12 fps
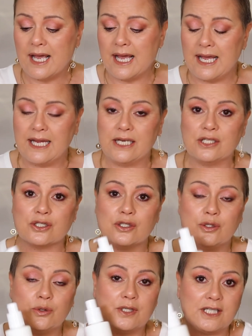and
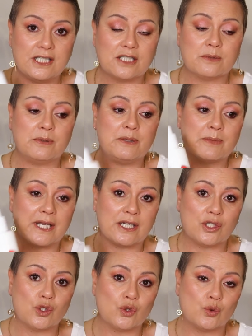you need to be
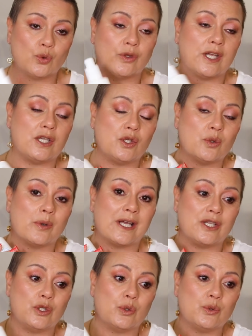making sure that you are
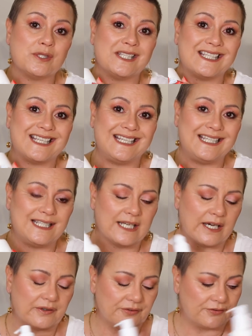using
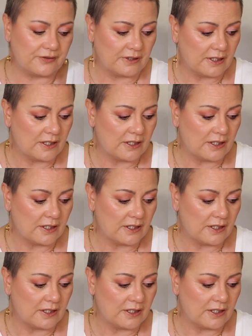enough.